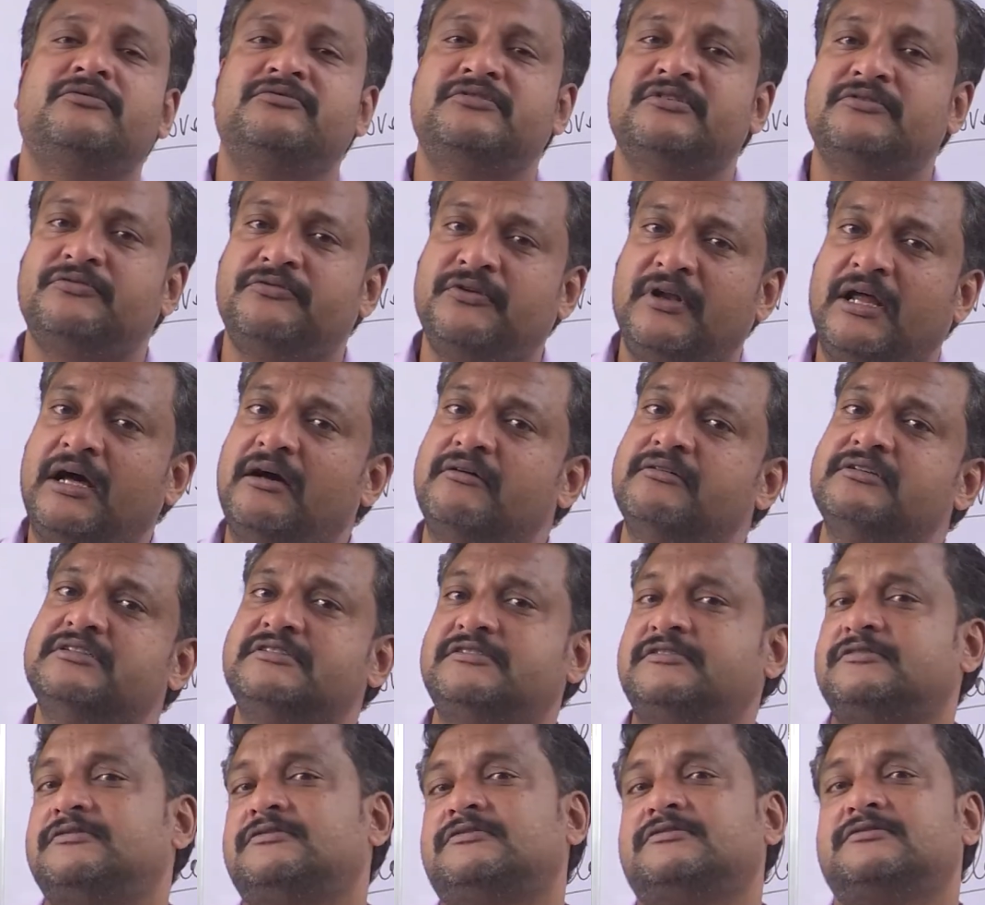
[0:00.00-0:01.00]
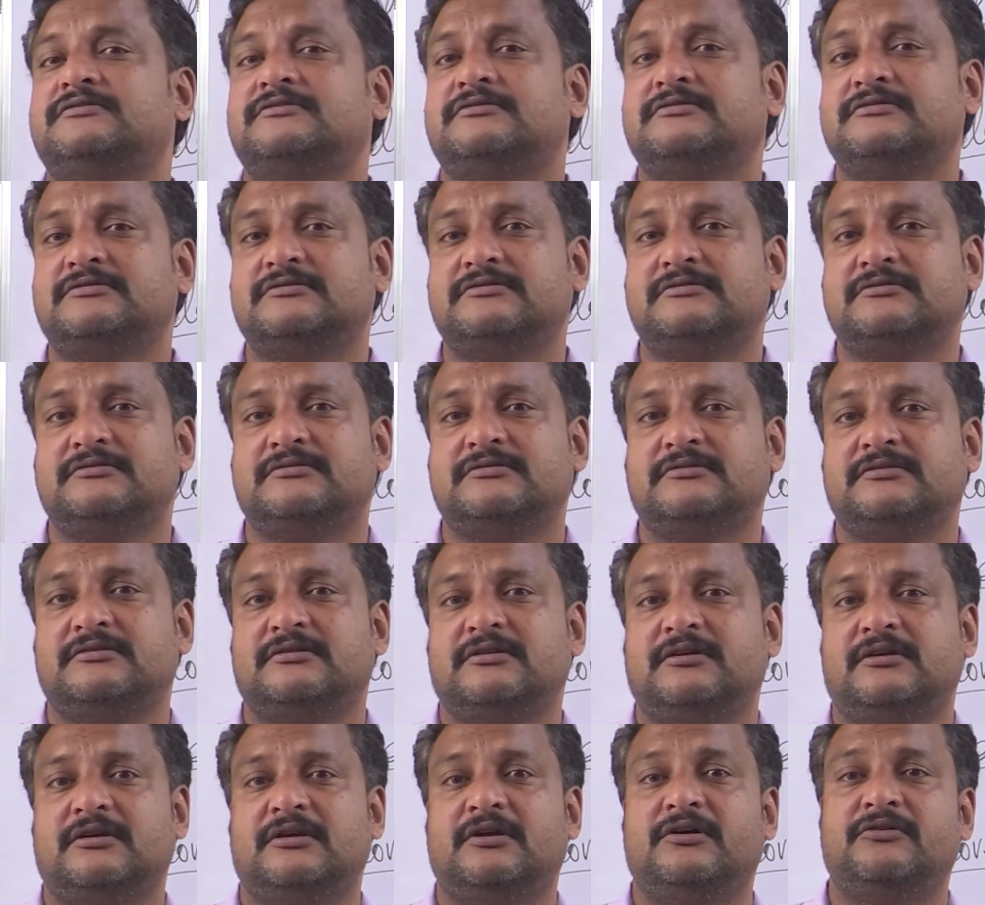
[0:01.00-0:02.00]
of the flowers?
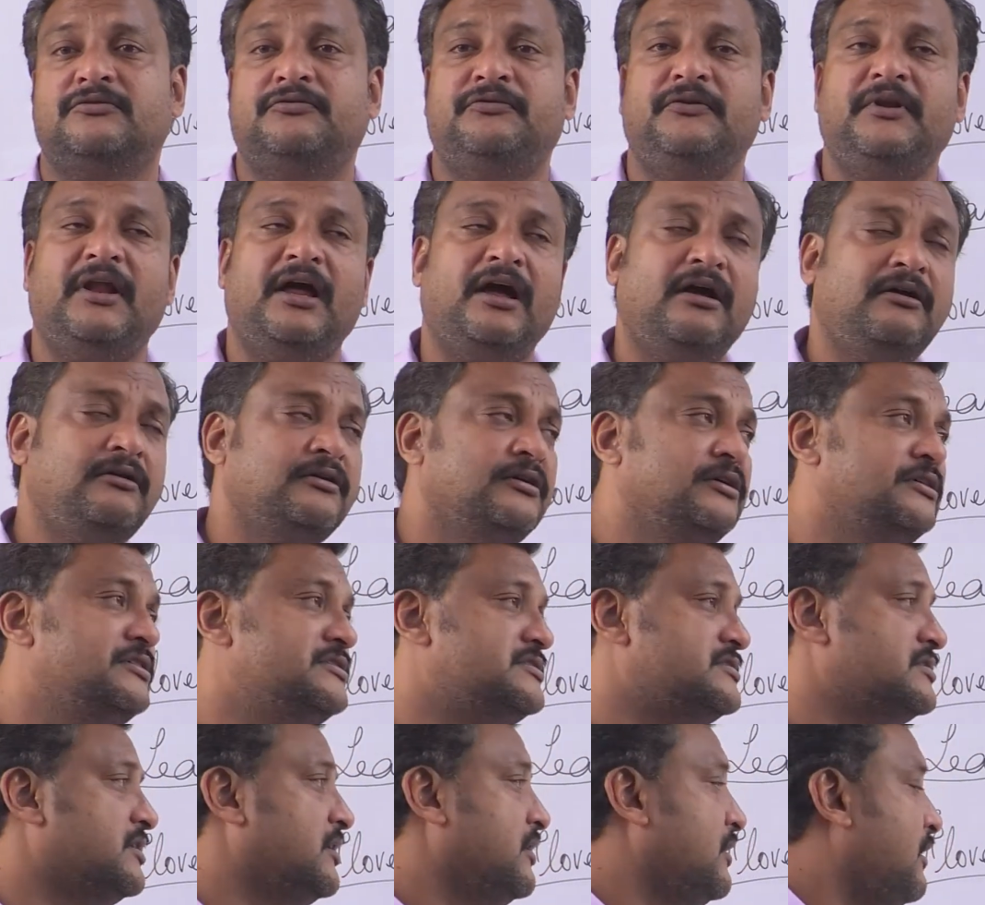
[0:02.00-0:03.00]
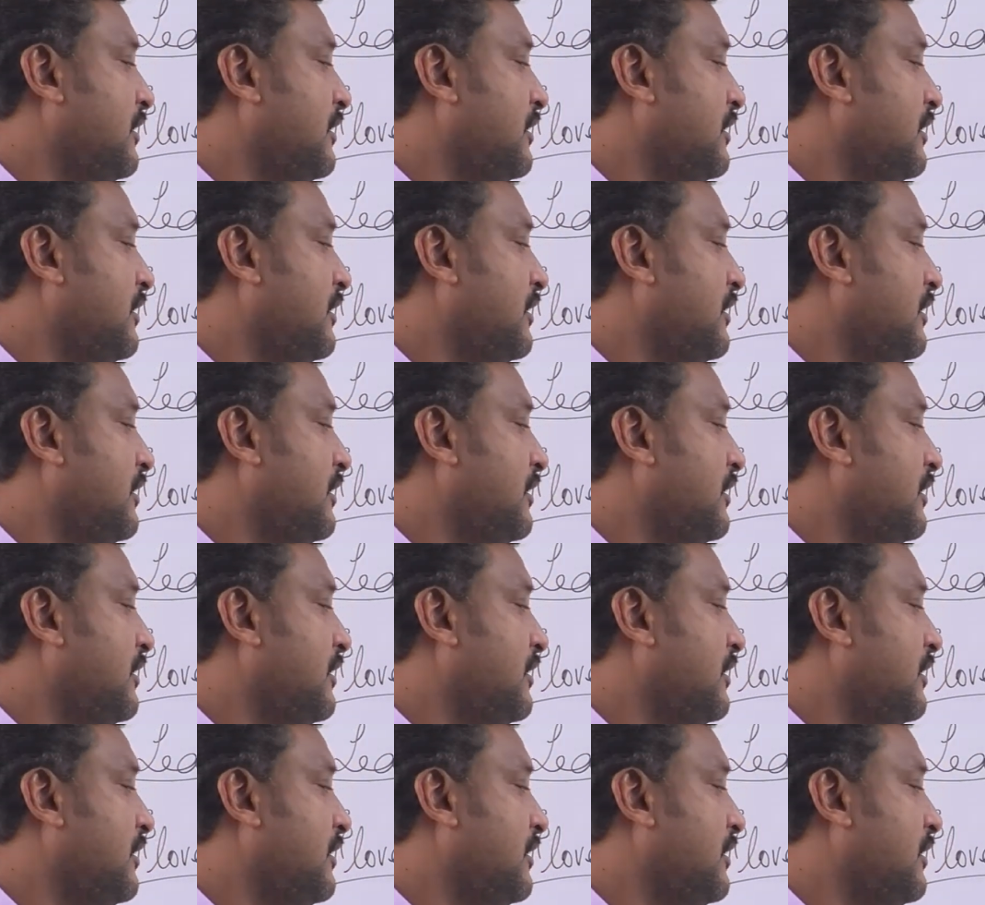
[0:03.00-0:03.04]
Flowers